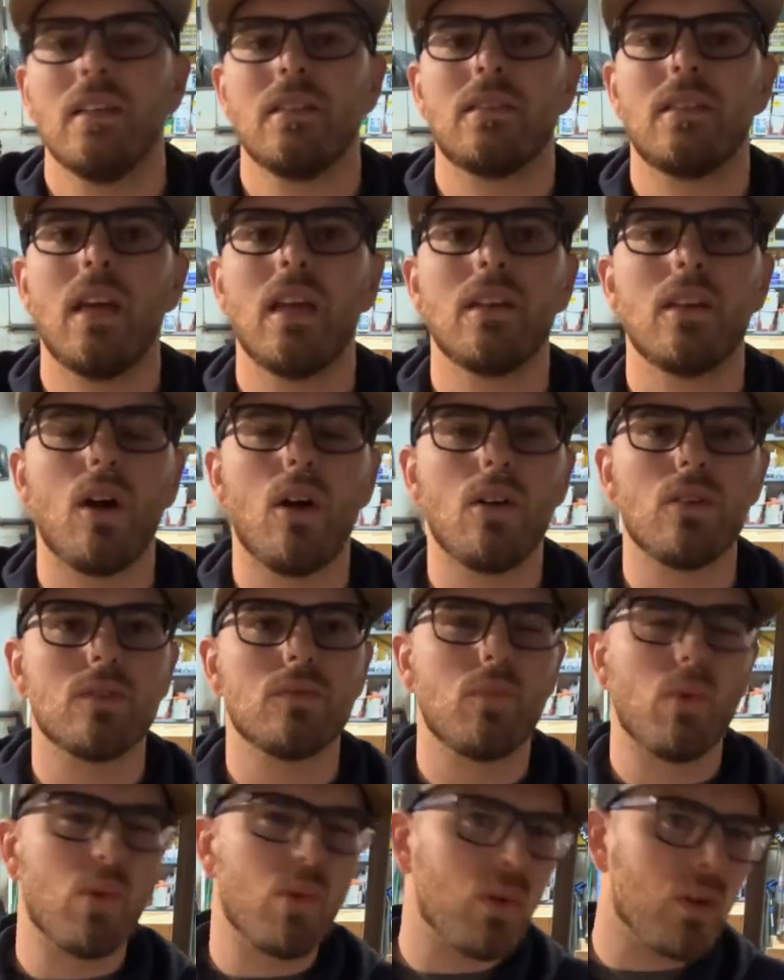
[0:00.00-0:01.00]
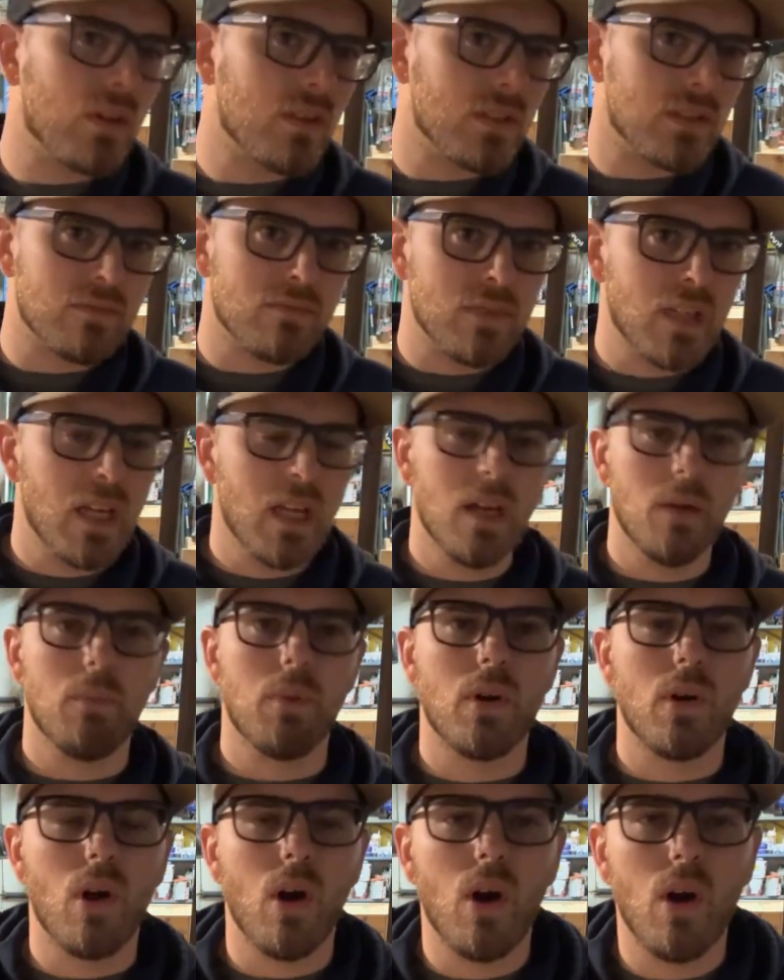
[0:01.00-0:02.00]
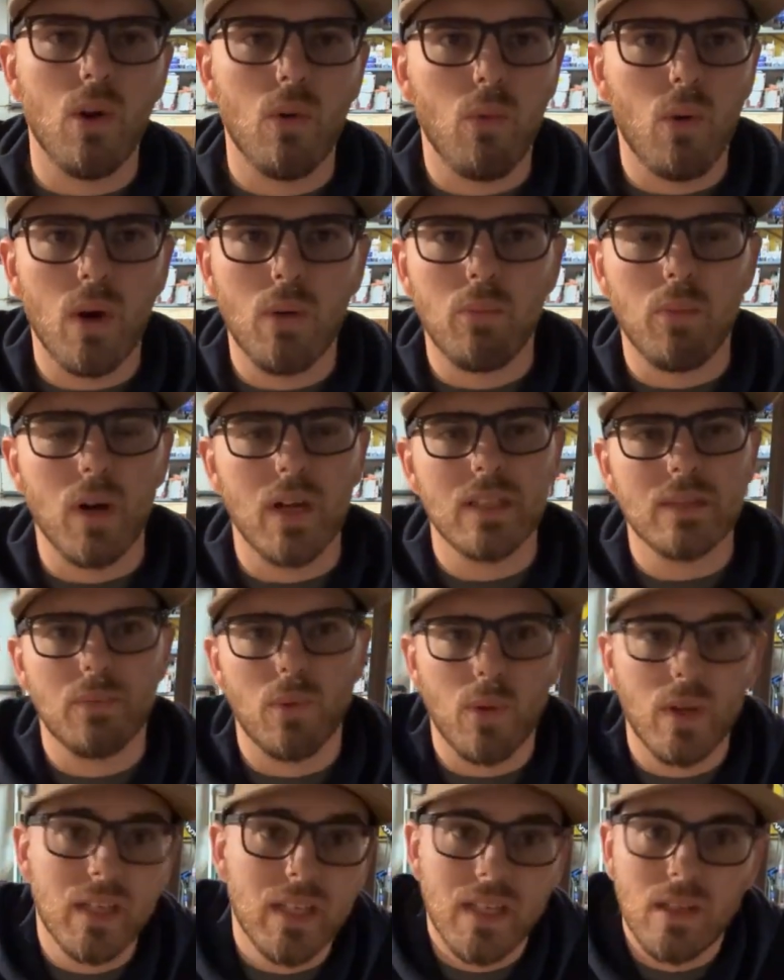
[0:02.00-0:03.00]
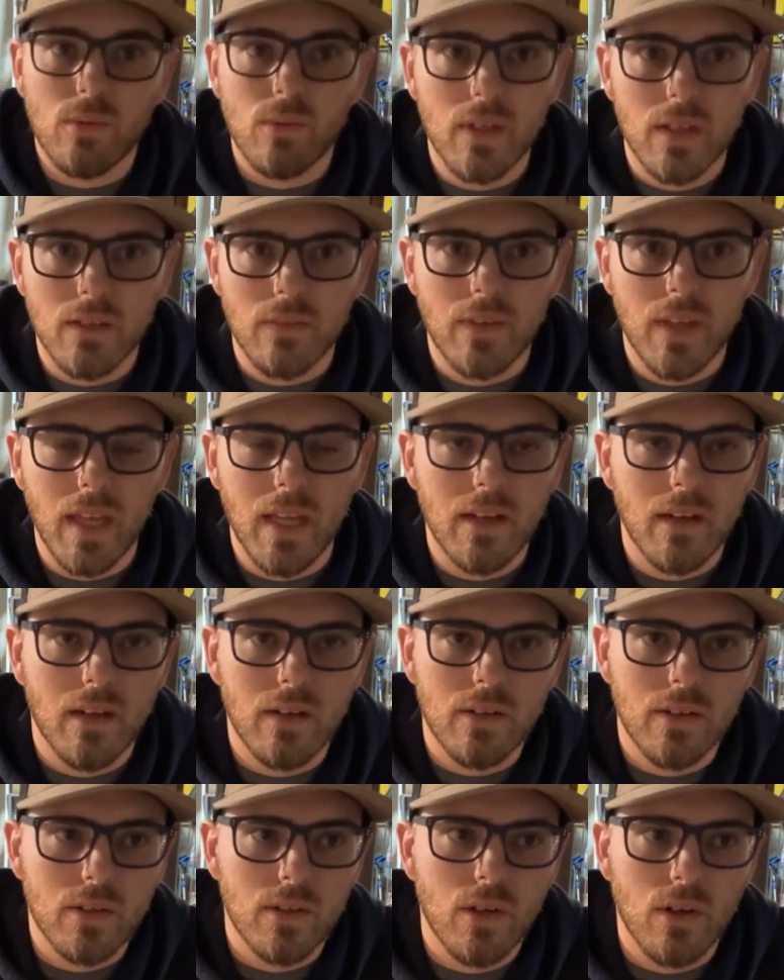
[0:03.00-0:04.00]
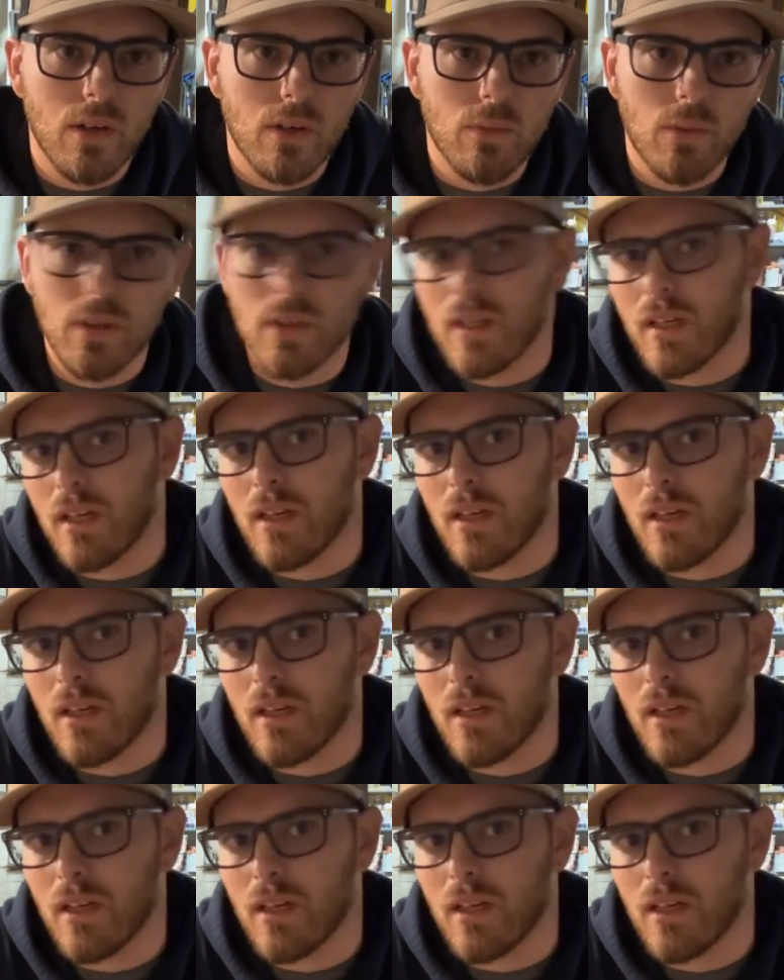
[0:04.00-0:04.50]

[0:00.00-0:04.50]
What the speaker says: It's $10 more. Just put it all at one price point and get rid of the 800 yard one.